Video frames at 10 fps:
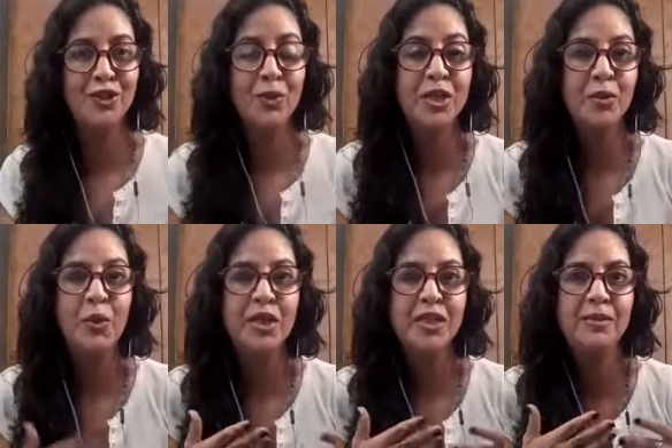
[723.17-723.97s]
And what I
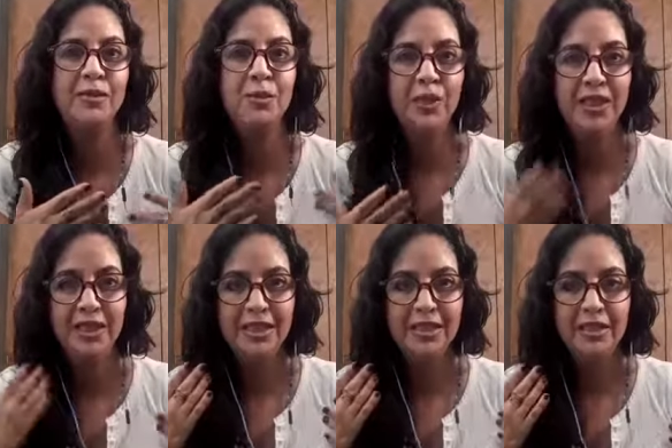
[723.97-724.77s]
want him to be
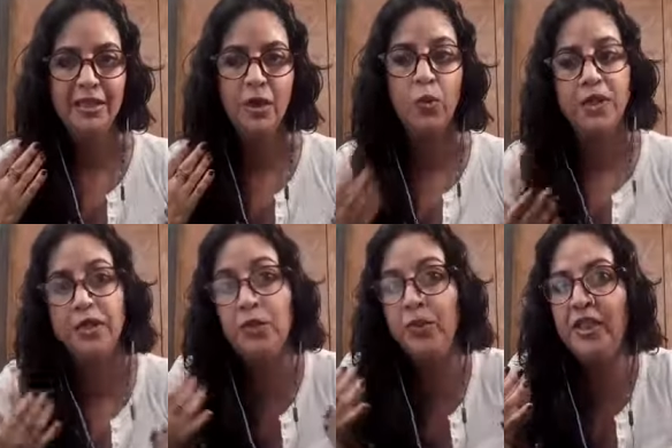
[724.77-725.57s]
is I want
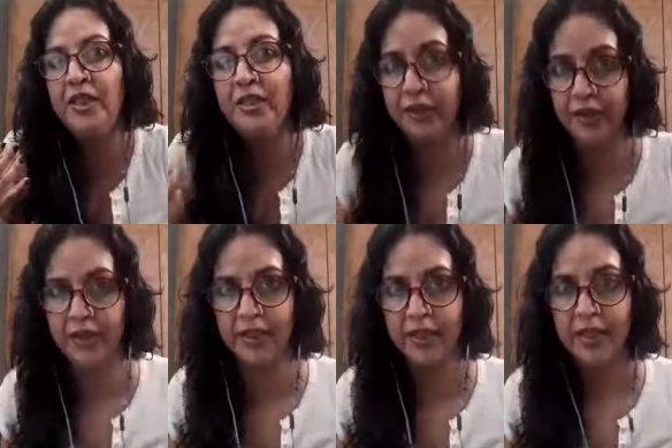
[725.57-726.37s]
him to be
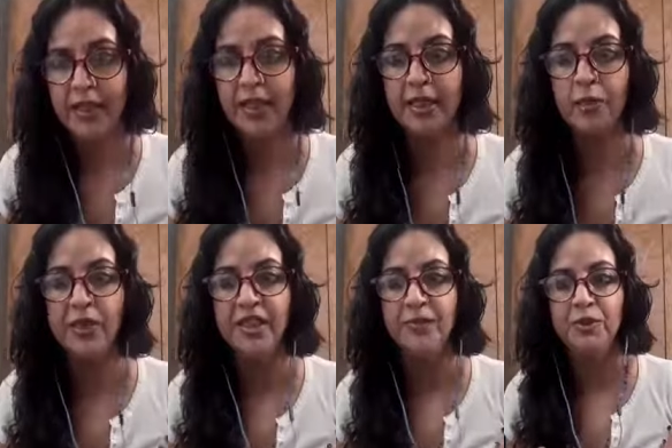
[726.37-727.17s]
healthy and I
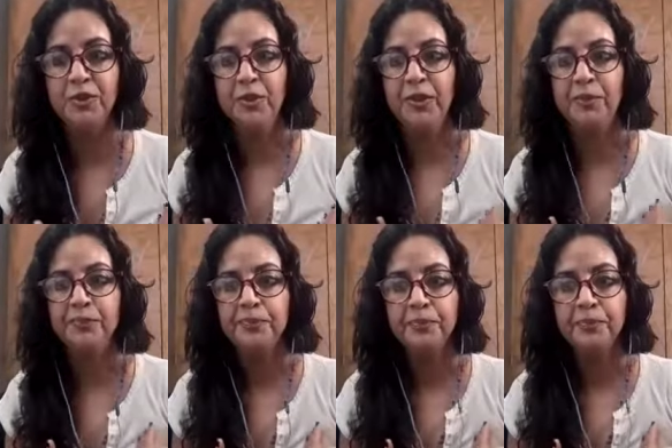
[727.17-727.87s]
want him to be